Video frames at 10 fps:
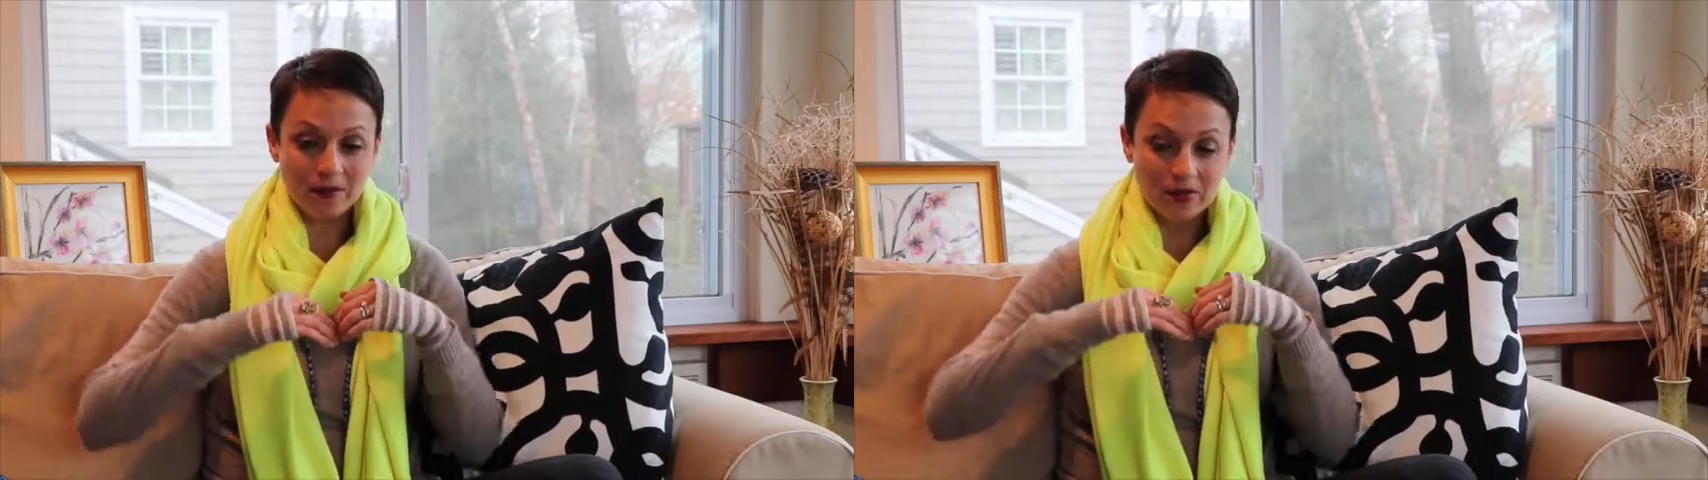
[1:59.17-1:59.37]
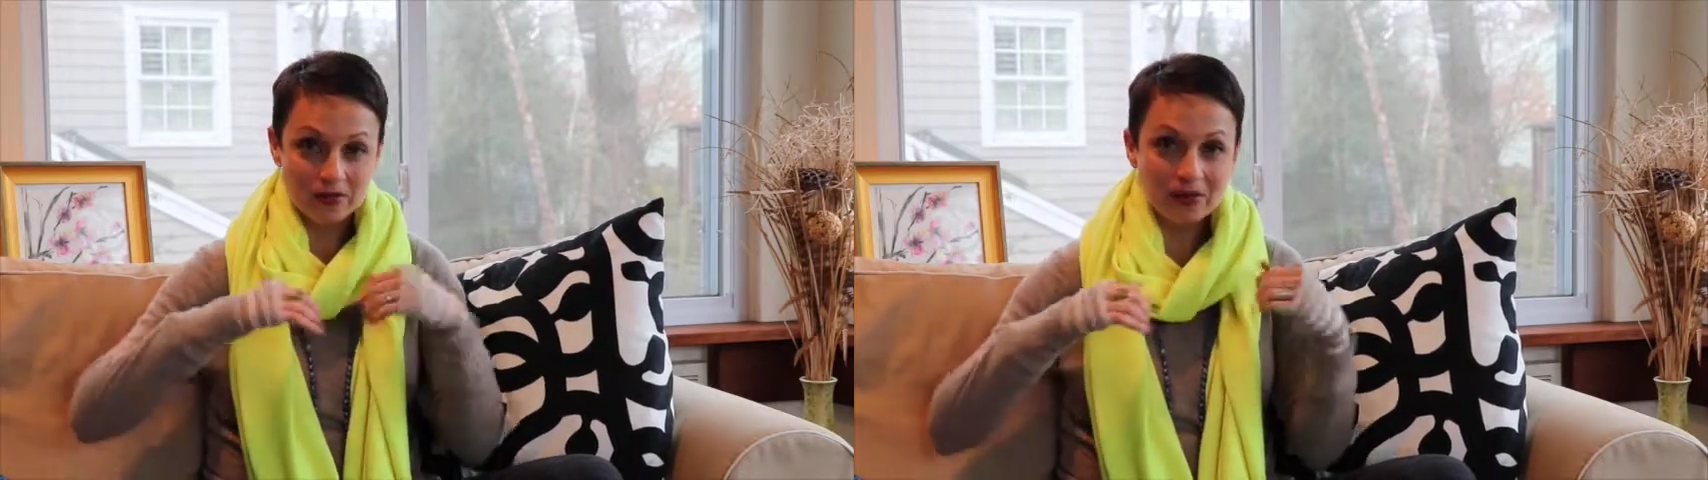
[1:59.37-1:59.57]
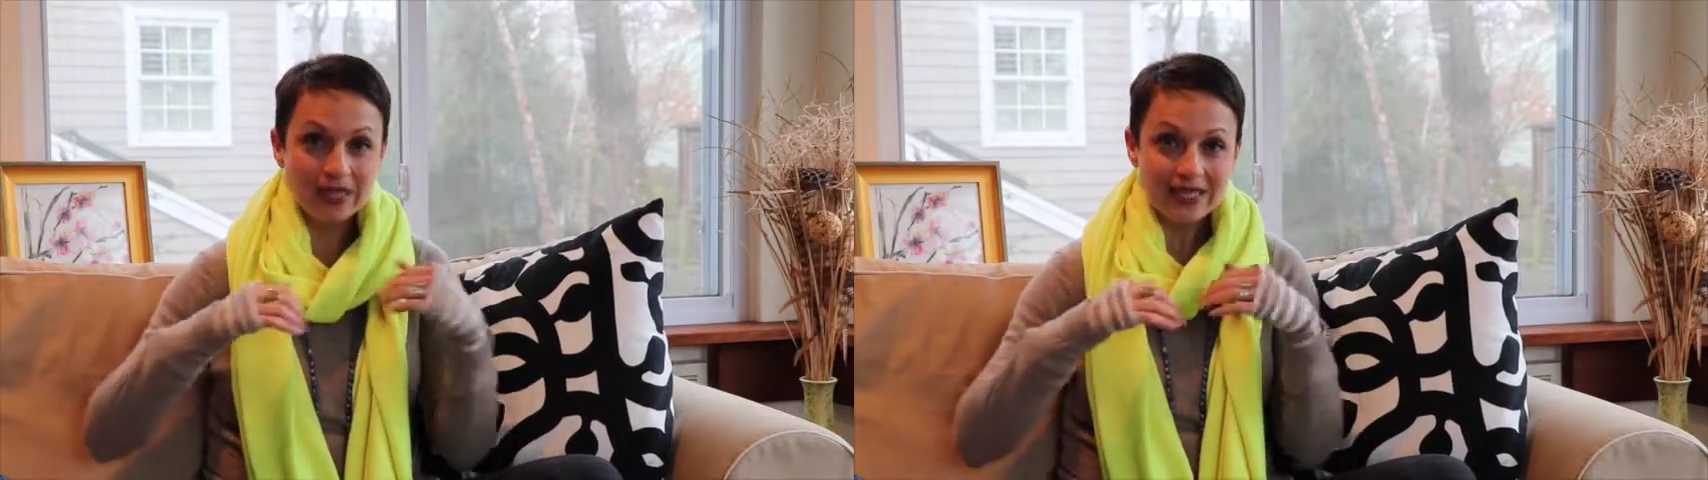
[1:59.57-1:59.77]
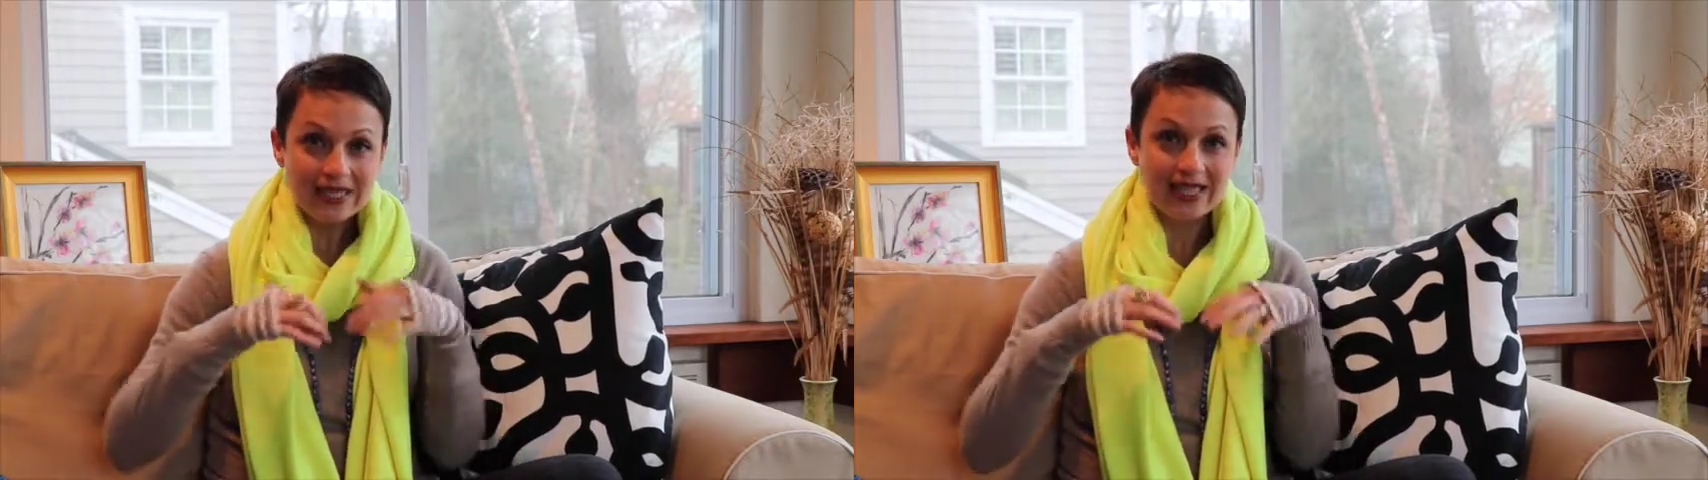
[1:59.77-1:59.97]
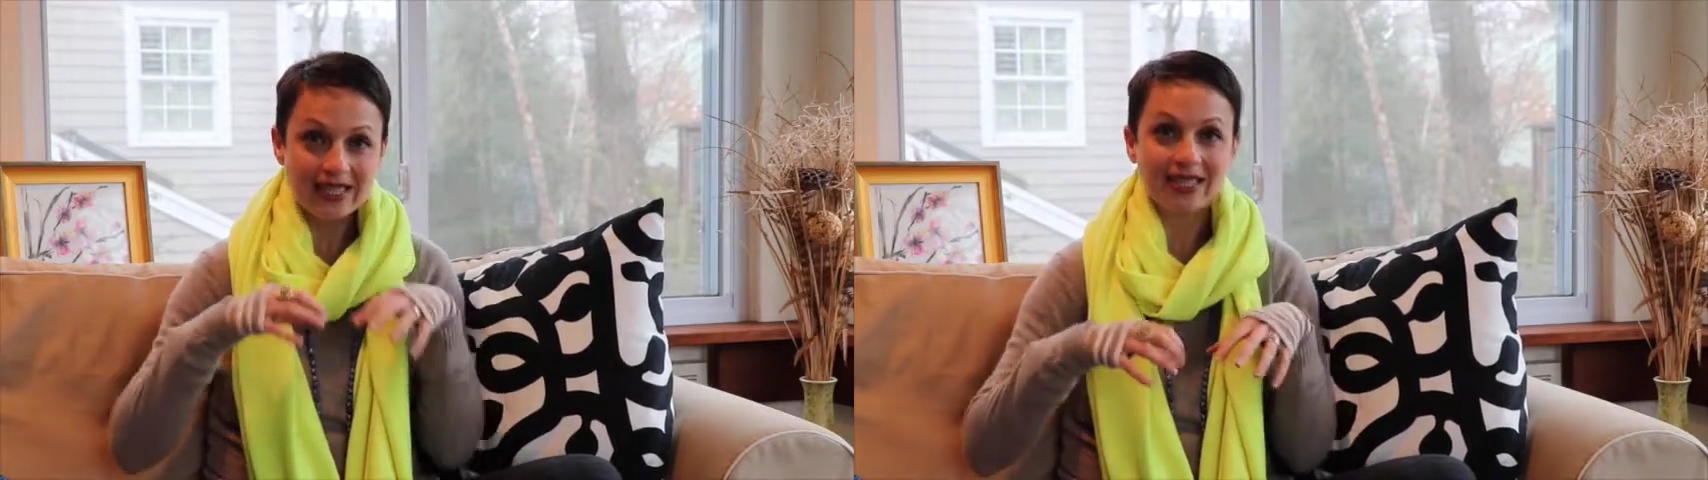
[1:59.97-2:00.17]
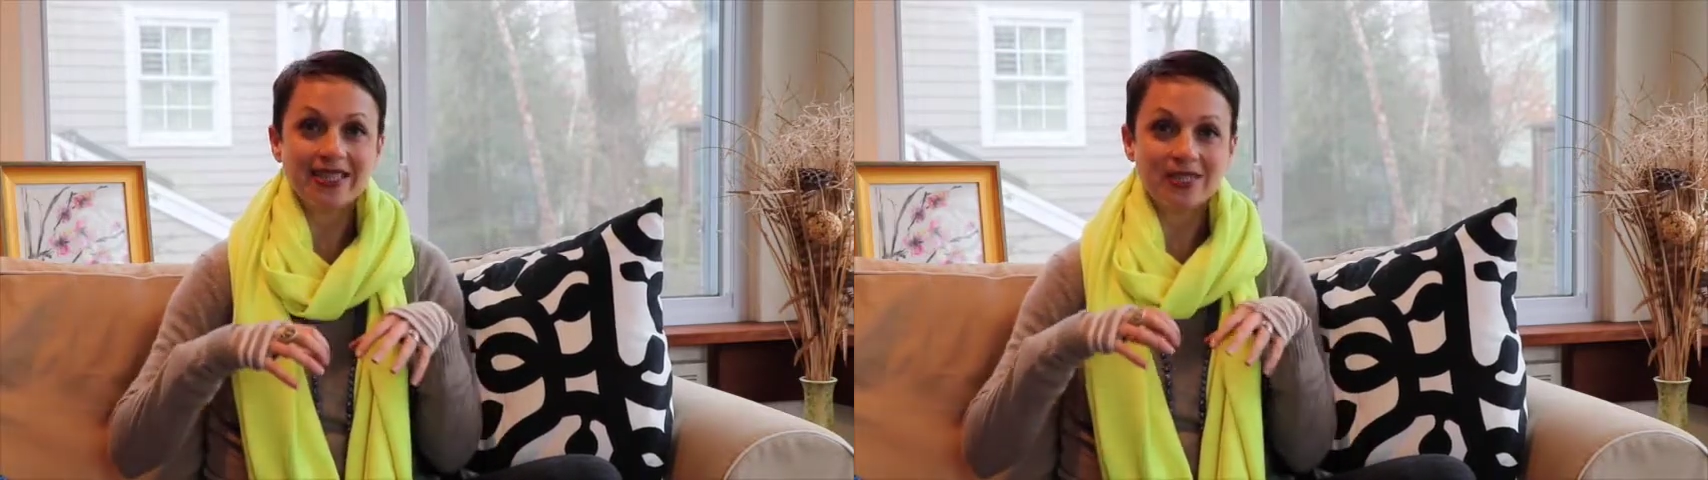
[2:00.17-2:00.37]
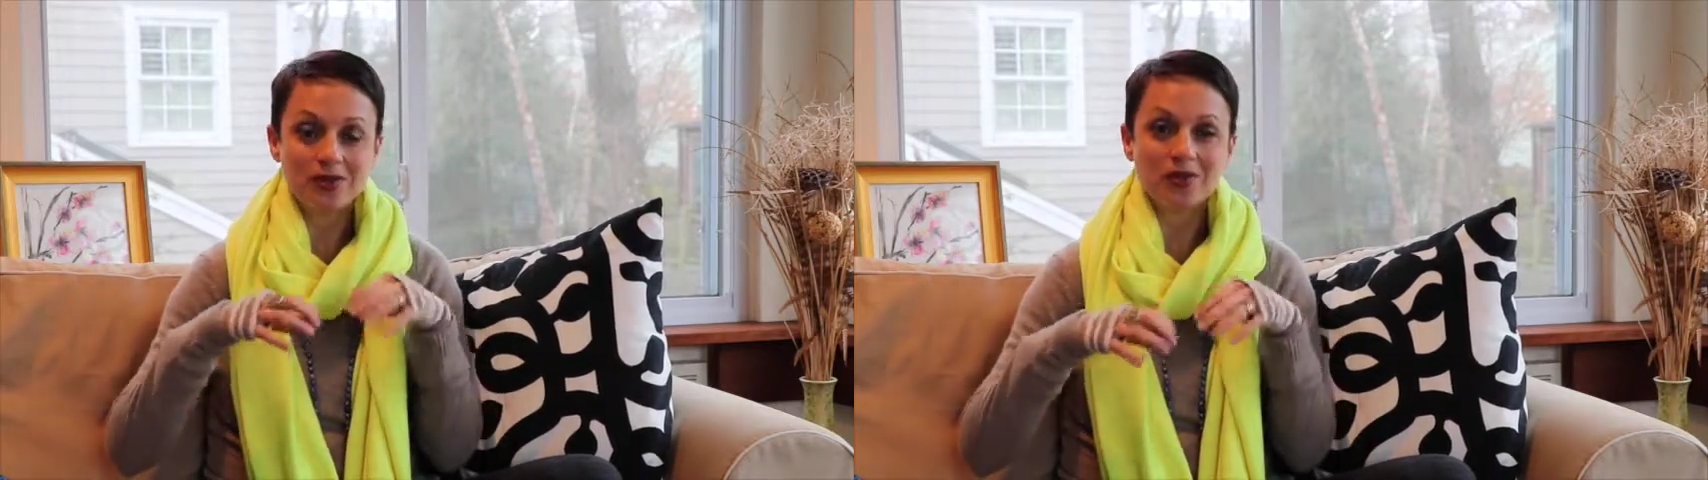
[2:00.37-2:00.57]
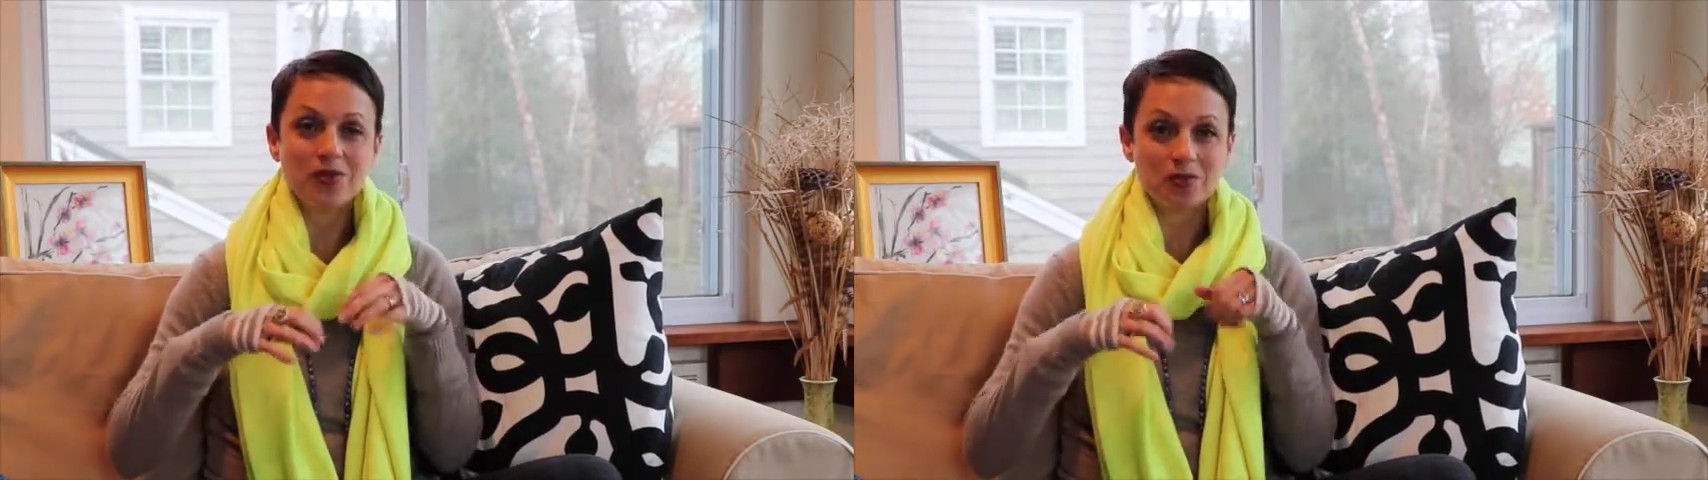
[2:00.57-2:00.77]
really dig
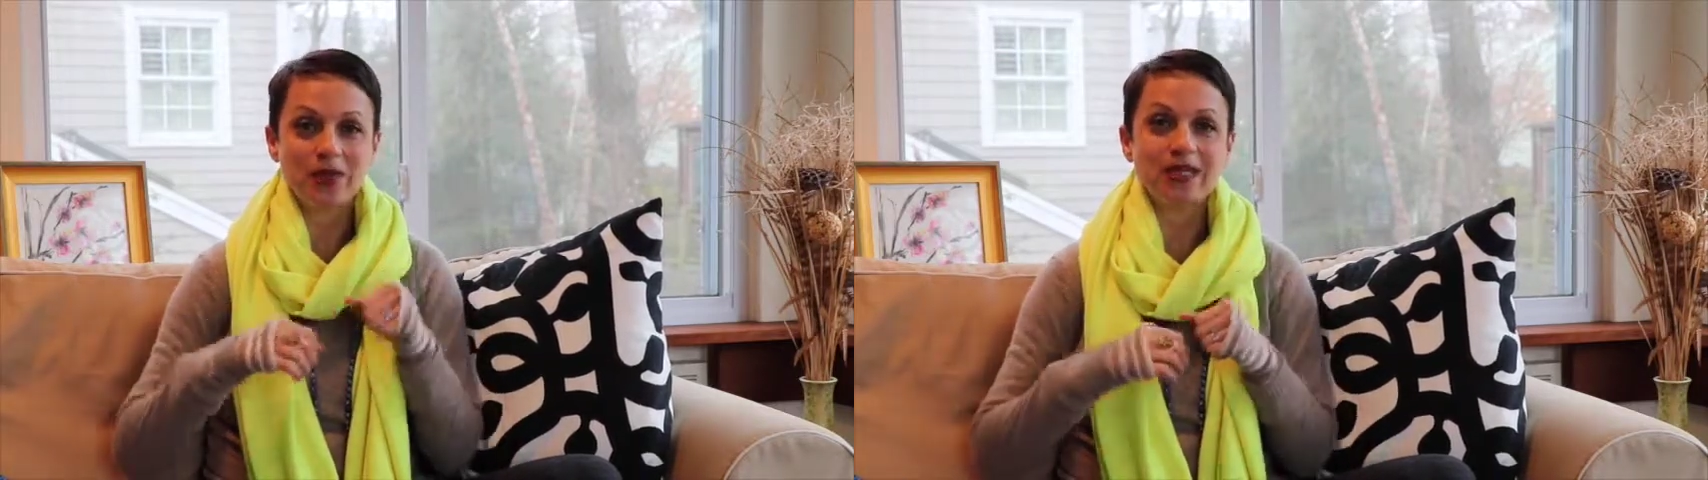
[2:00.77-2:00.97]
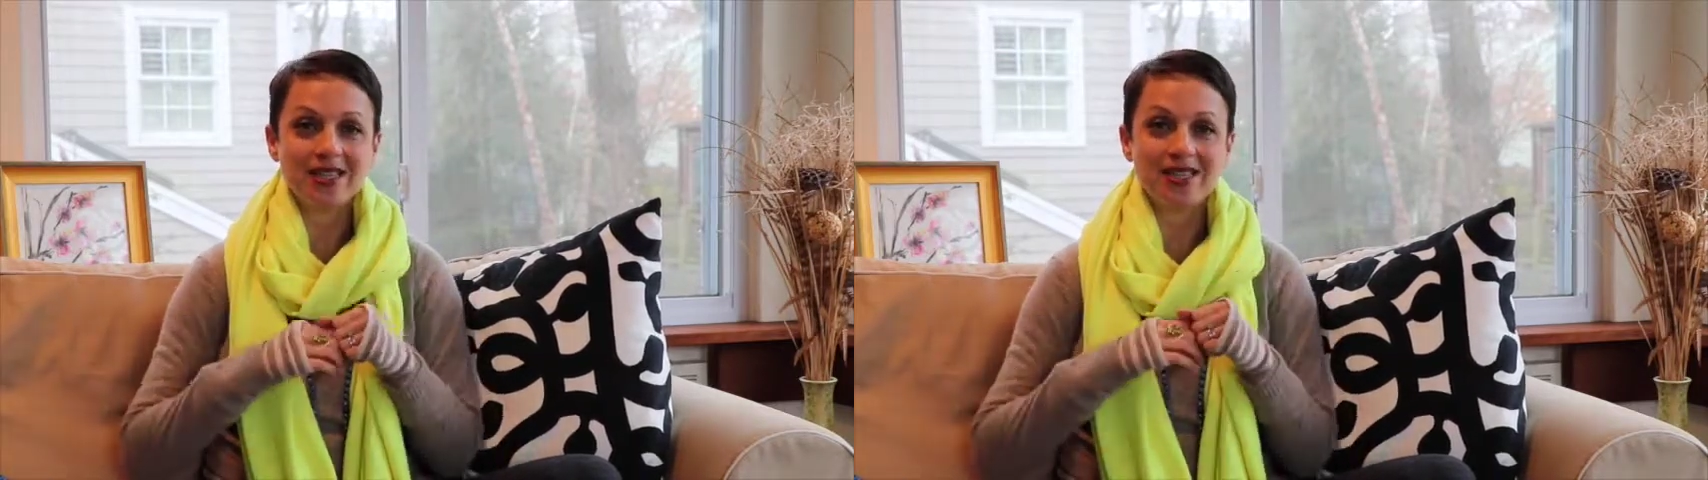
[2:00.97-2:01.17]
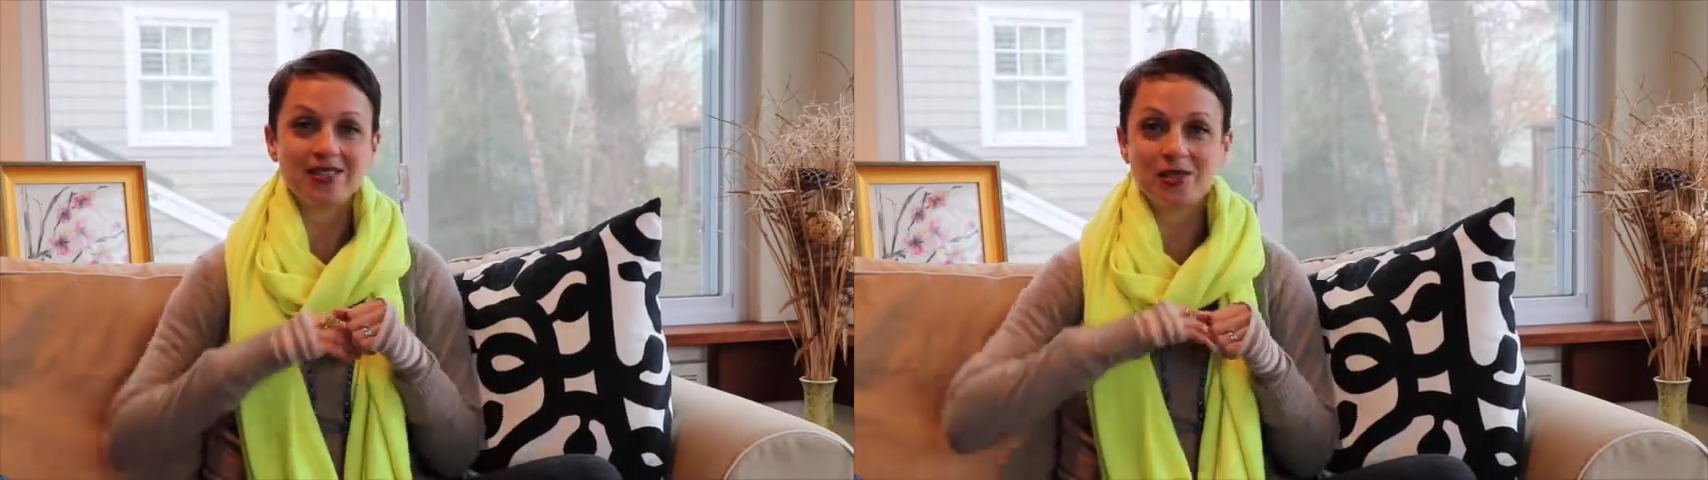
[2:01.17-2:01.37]
into those places.